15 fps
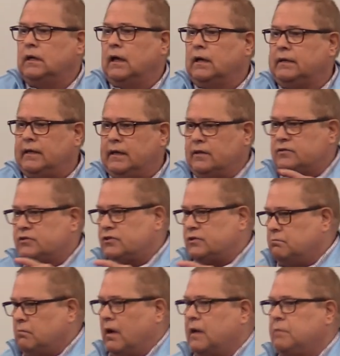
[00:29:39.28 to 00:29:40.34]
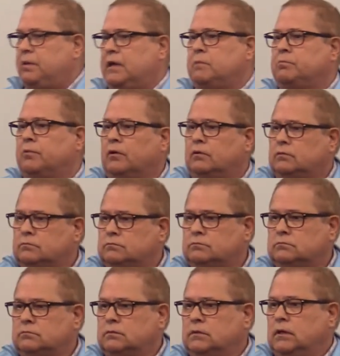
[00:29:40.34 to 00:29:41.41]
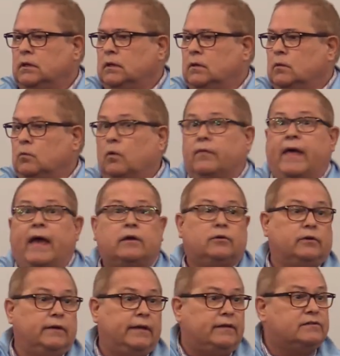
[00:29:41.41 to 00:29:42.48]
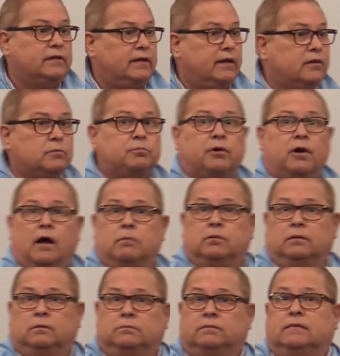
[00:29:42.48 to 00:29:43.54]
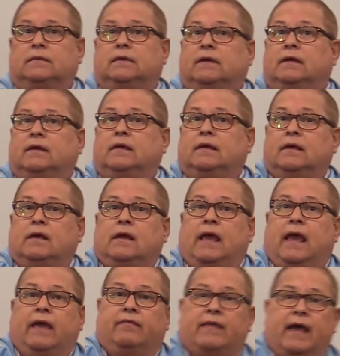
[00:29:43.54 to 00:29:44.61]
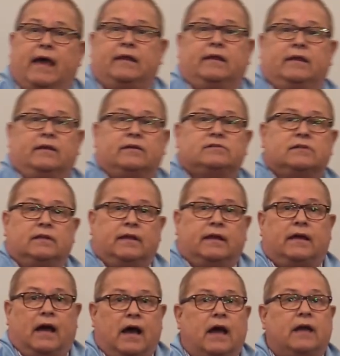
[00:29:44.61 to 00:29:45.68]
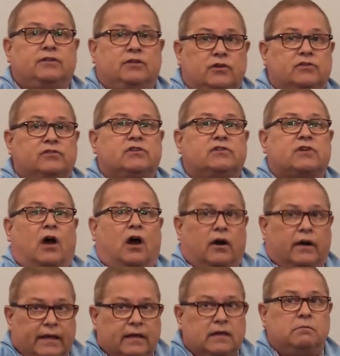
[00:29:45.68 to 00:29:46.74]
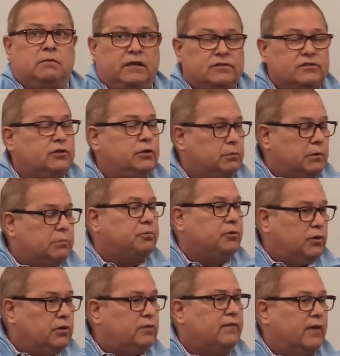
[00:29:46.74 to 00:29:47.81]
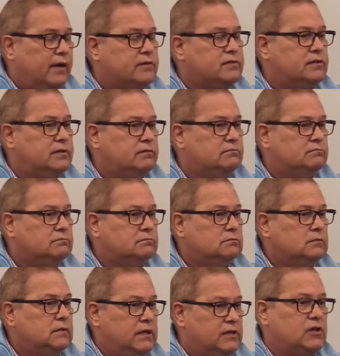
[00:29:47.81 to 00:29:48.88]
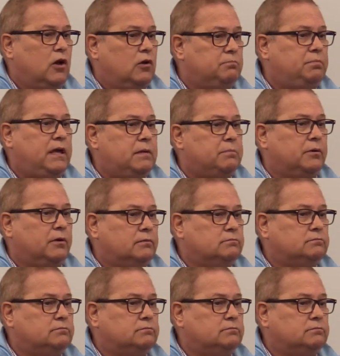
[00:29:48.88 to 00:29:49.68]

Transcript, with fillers: against my people. Well, that creates another problem. And that is that God uses our enemies to reprove us, His own people.